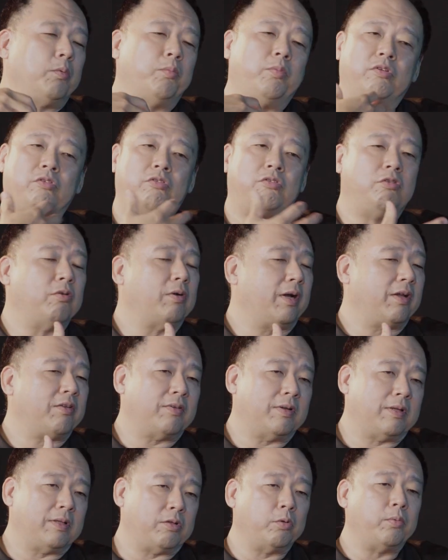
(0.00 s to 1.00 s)
which you
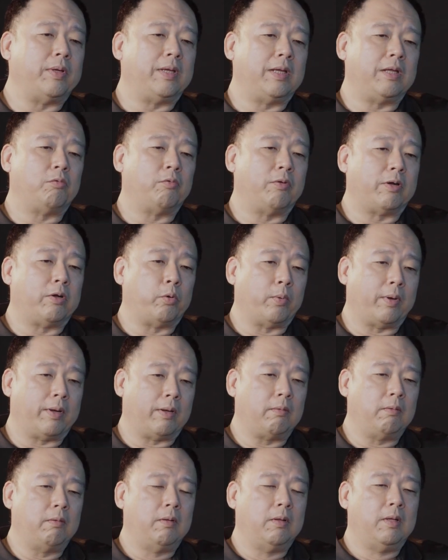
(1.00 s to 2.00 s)
guys are doing it very
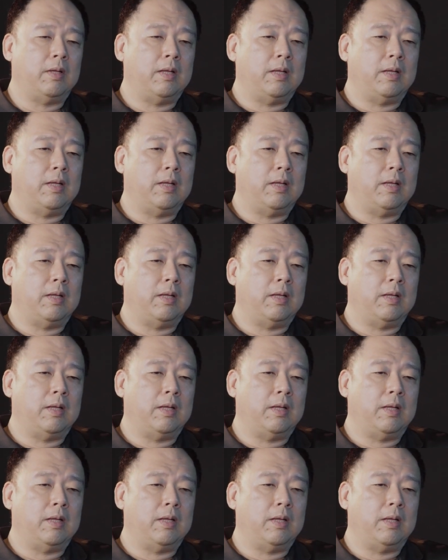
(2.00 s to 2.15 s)
well.